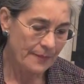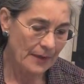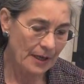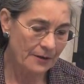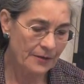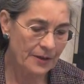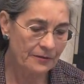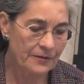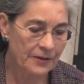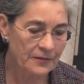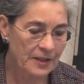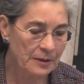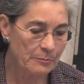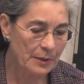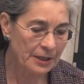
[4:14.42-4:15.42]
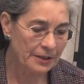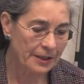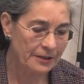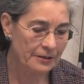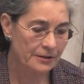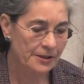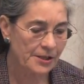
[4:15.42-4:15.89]
Of the 50
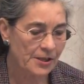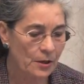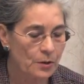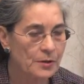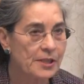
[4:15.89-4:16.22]
million or so